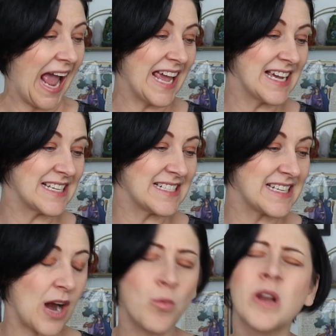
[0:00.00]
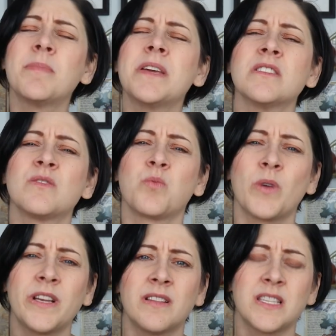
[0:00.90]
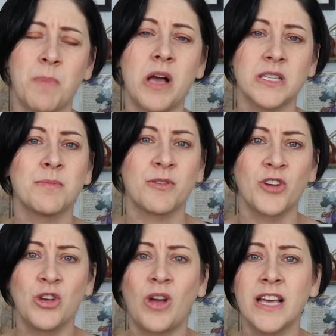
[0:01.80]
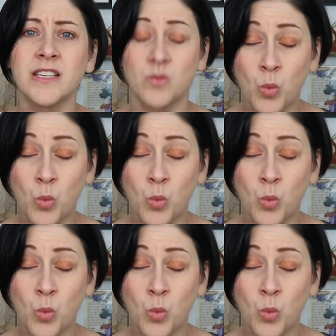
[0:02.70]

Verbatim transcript: and I want to be as real as possible for you guys.